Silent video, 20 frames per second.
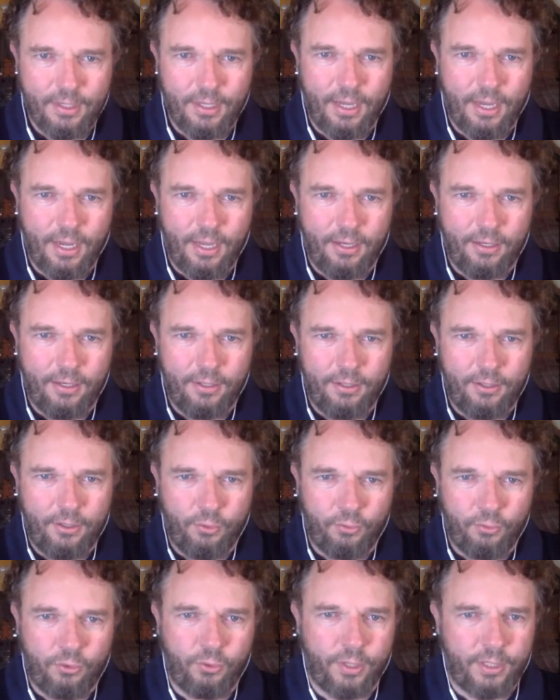and
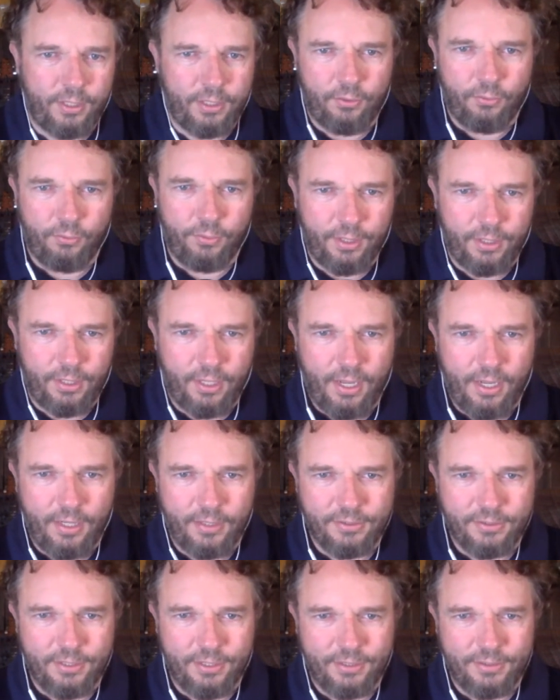you quickly
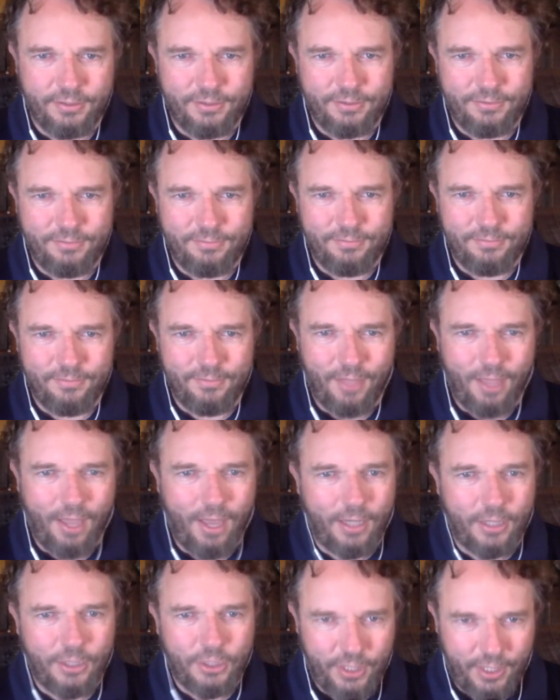realize that it's
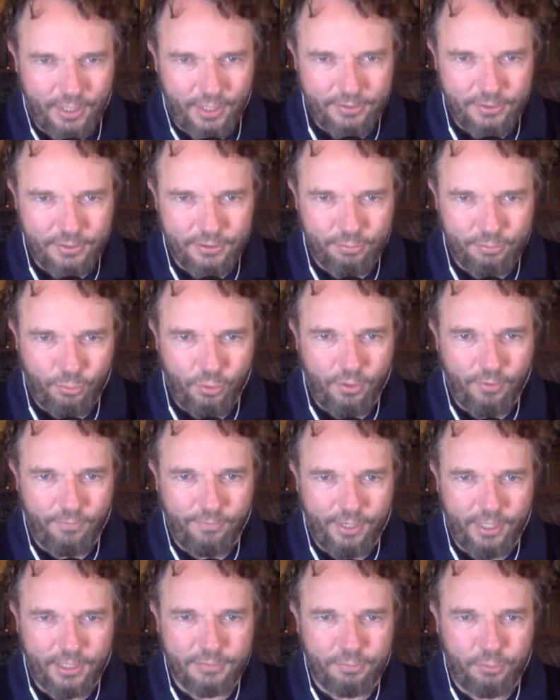not a chase. It's more of
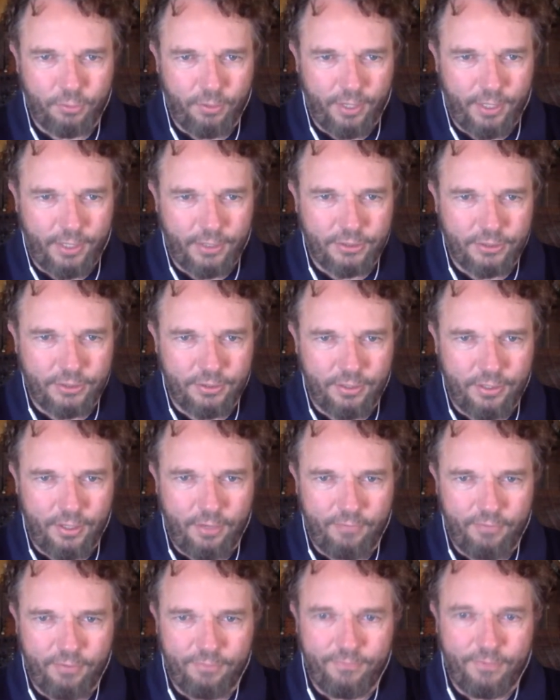an exploration
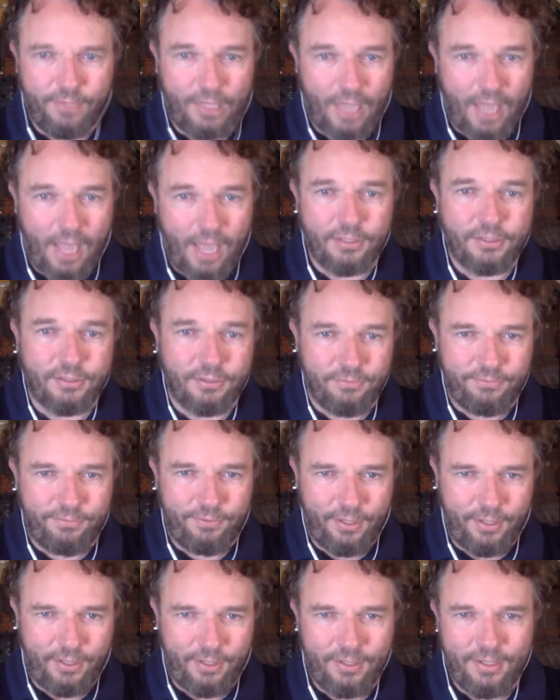of the
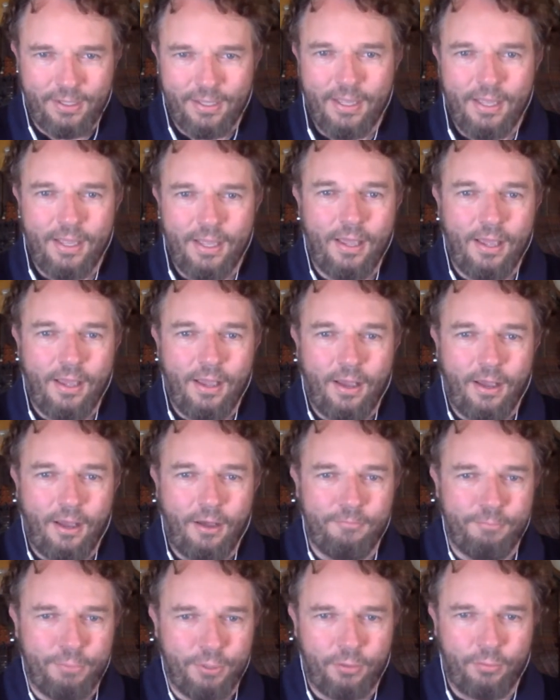philosophy
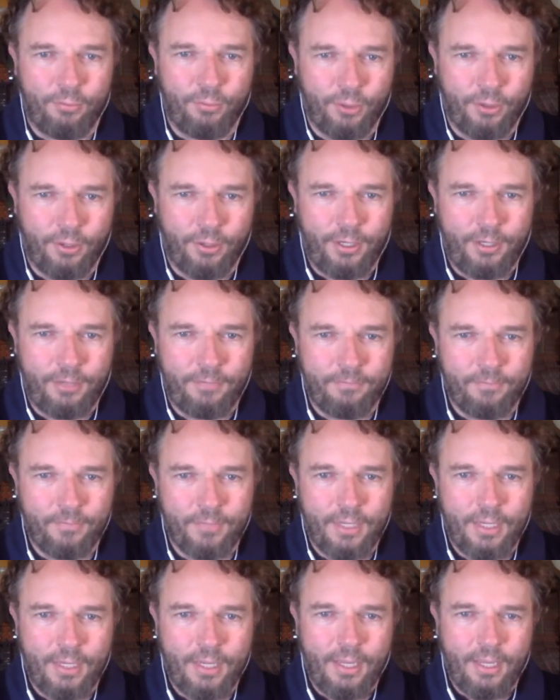of Bill Murray.
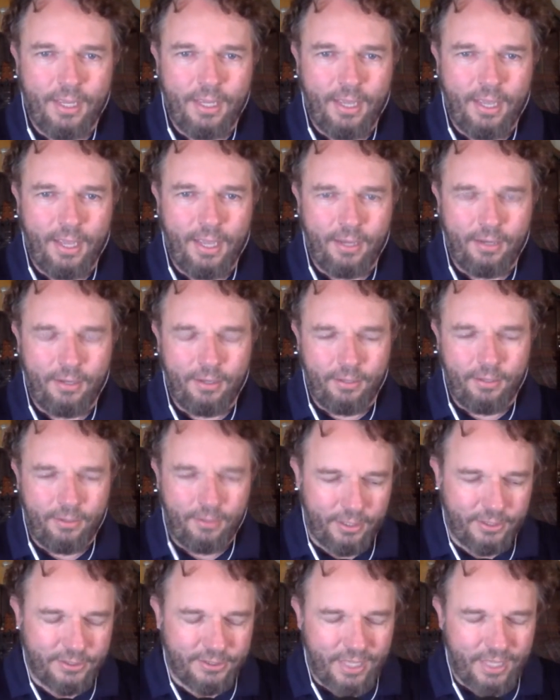And at
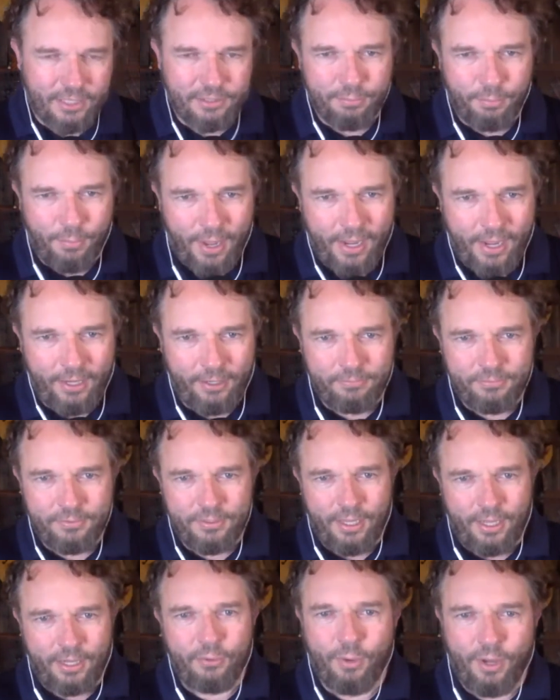least that's my
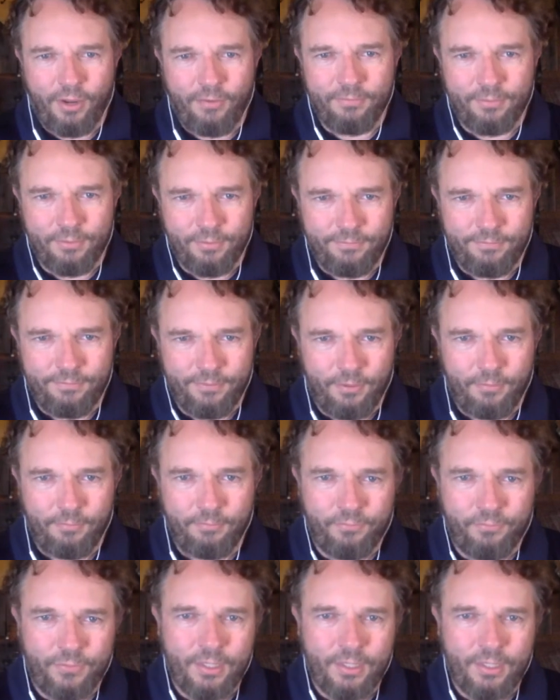takeaway from the film.